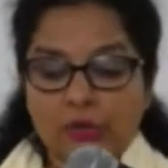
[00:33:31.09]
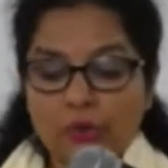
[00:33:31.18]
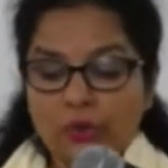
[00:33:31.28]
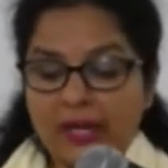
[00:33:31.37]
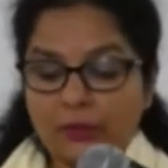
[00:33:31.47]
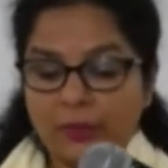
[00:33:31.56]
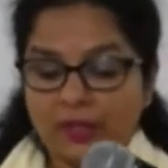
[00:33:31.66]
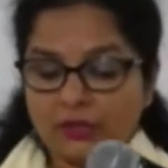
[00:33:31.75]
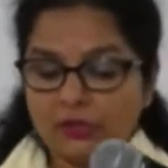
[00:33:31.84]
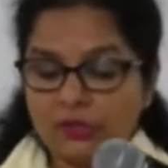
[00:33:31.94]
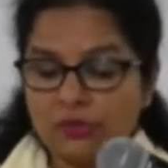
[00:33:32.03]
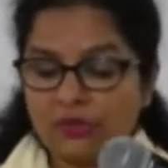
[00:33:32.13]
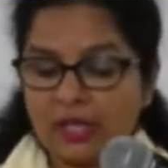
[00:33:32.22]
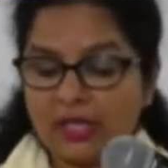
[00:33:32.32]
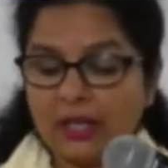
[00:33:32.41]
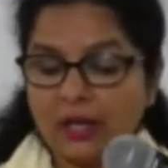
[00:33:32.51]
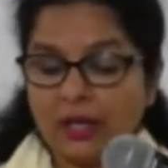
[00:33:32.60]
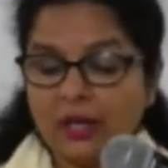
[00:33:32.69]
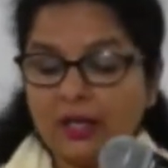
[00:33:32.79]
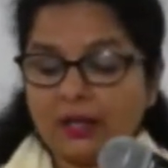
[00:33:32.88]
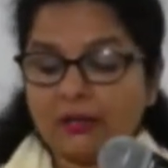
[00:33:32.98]
do that we continue running
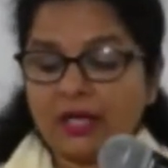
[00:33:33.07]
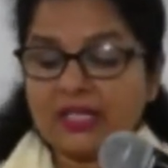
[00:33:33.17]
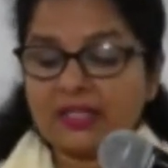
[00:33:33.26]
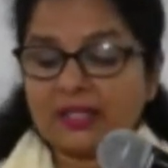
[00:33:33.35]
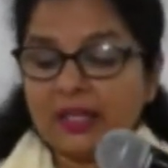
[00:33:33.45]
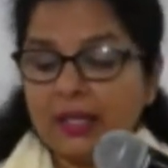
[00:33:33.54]
our race